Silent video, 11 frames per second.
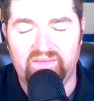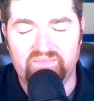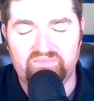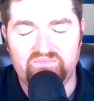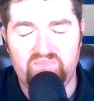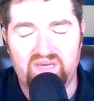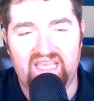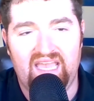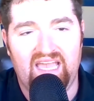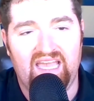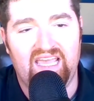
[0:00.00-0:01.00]
and
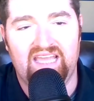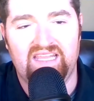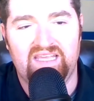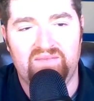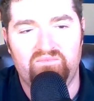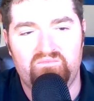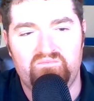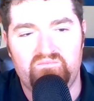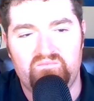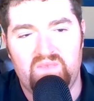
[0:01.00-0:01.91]
then,